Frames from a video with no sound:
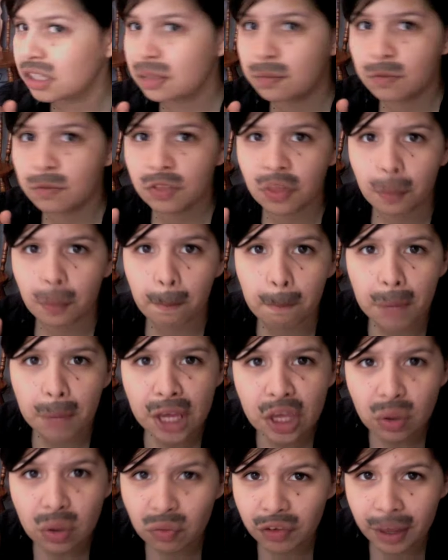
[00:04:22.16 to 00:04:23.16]
Even the
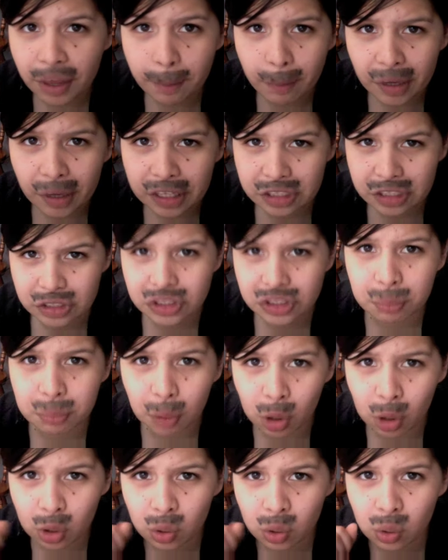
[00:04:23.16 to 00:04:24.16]
male vampire sparkle.